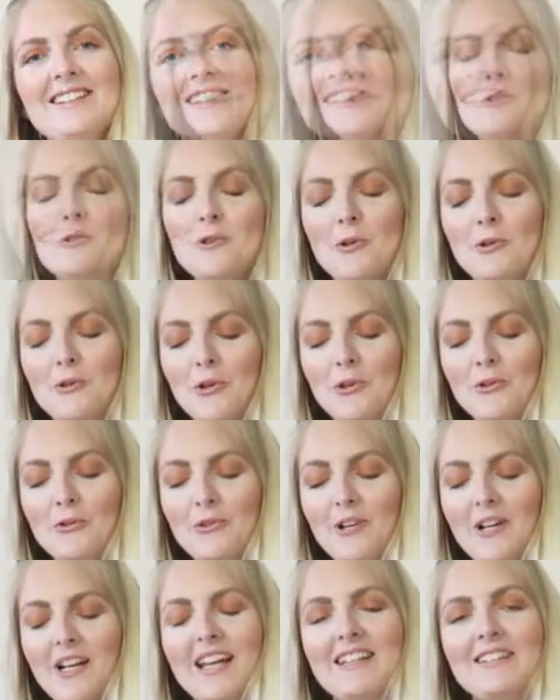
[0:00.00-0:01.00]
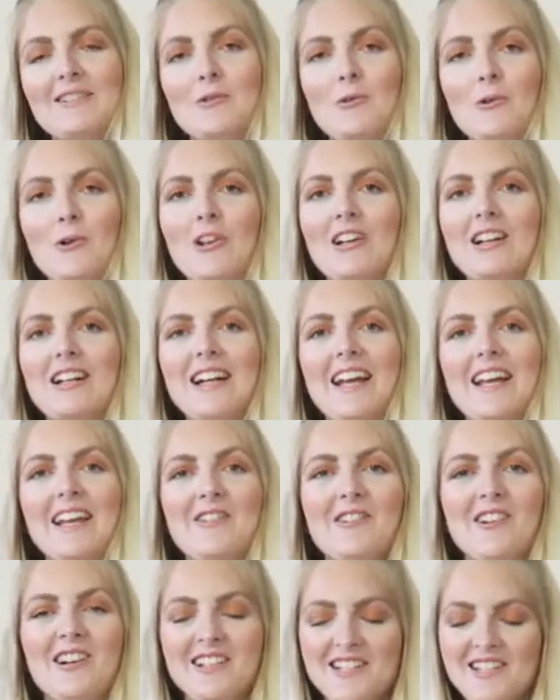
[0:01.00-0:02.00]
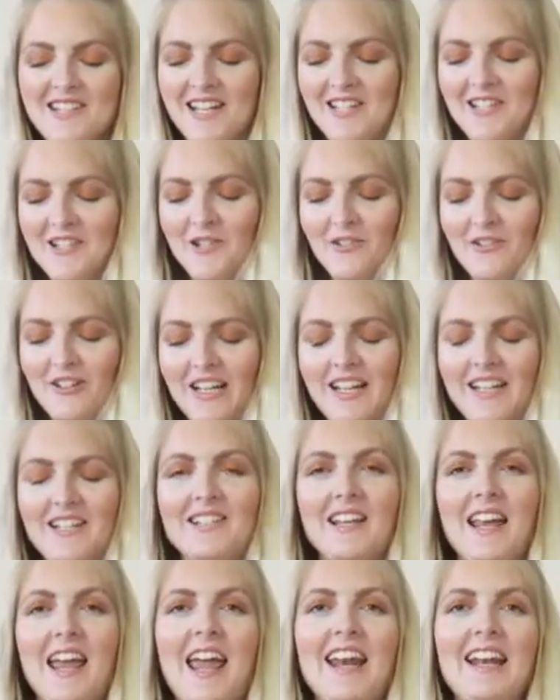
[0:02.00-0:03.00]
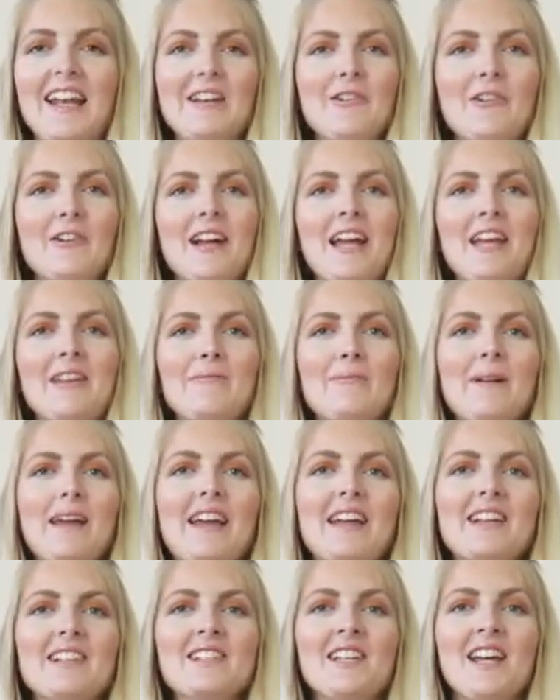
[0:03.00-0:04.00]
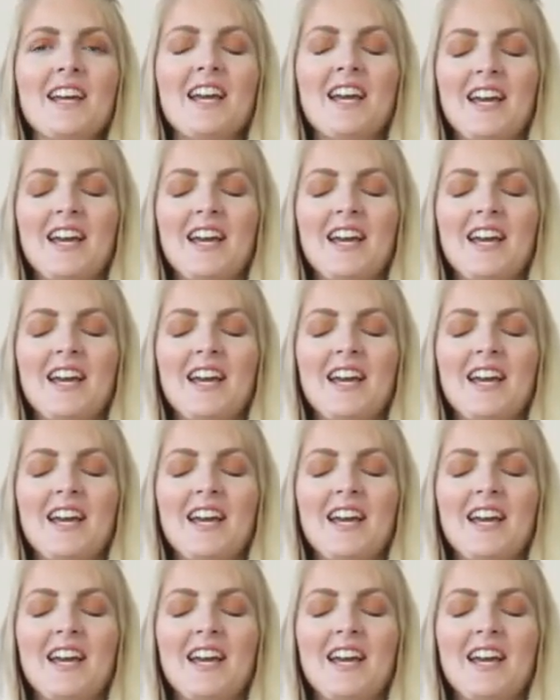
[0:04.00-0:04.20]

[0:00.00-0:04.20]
And also don't forget color in your accessories and in your handbags.